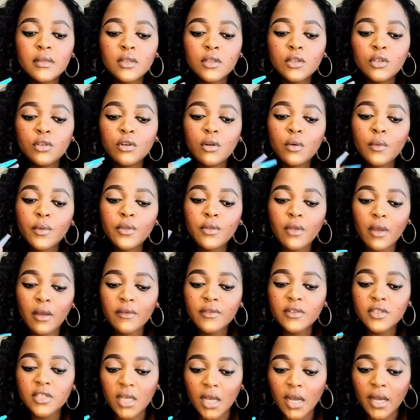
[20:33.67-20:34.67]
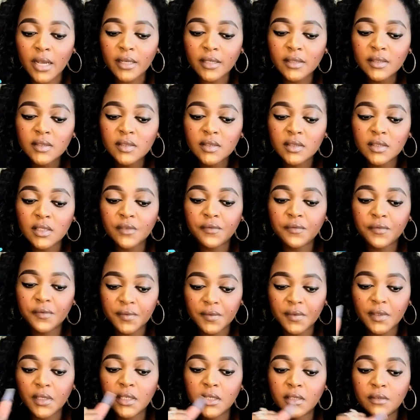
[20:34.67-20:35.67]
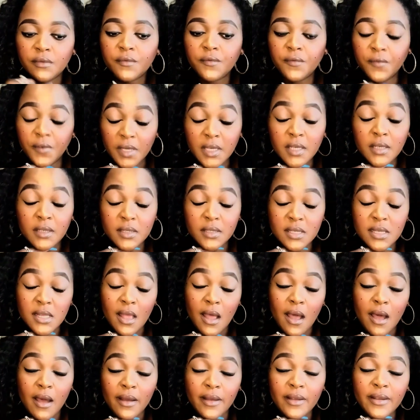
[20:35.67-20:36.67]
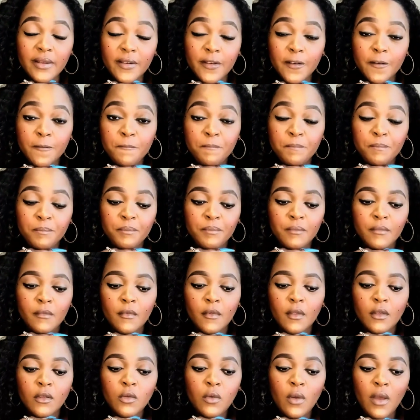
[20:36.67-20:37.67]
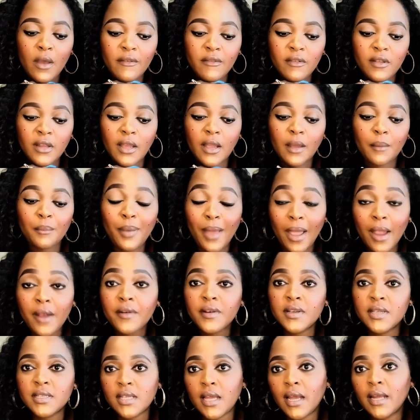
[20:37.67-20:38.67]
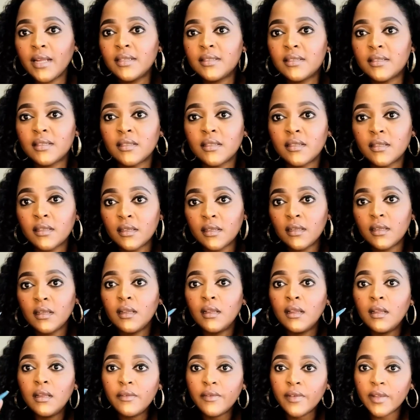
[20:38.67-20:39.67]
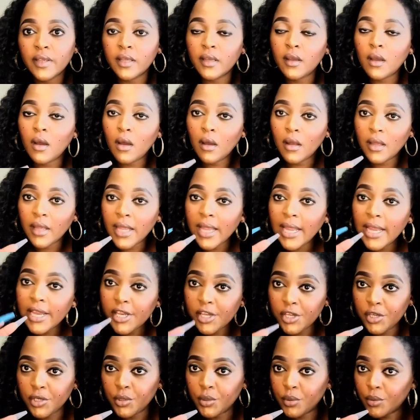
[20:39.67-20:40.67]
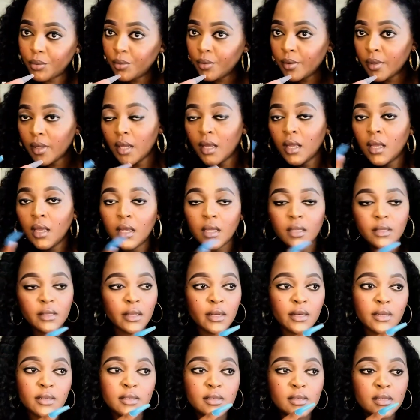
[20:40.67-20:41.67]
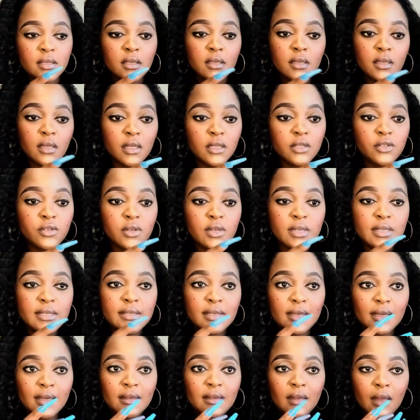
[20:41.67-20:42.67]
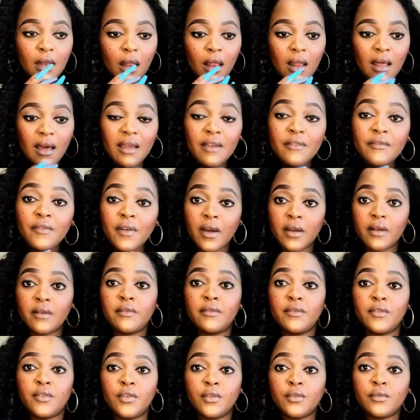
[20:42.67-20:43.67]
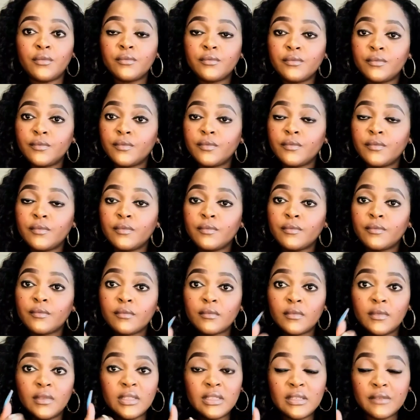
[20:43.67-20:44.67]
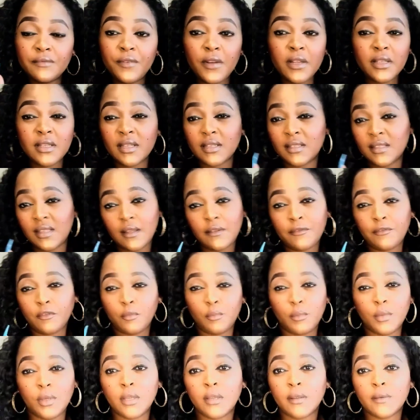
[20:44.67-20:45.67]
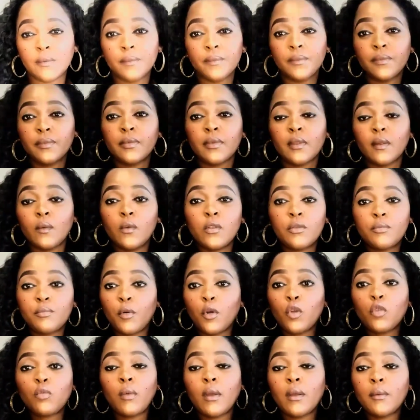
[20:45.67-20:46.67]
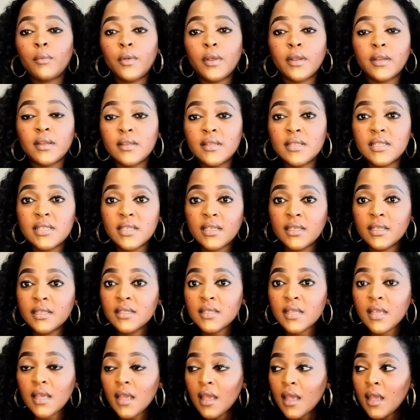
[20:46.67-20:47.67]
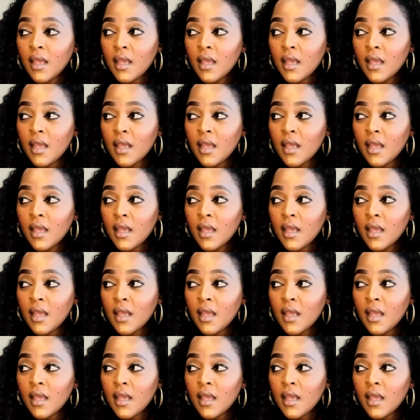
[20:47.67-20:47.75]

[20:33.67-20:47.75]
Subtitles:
you know when you have a child, it feels like you have like a parasite living in you that is literally sucking the life out of you. It felt like that for me with both my pregnancies.